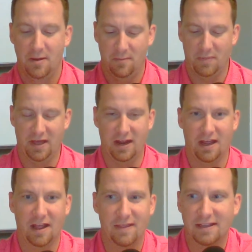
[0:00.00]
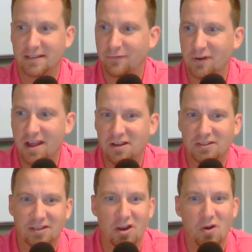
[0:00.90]
But that's it for now.
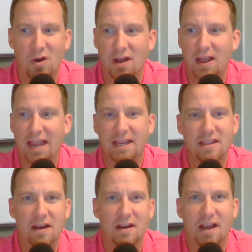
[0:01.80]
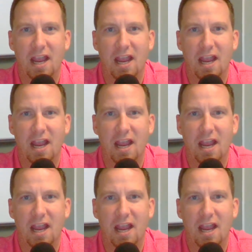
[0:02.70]
So hang in there,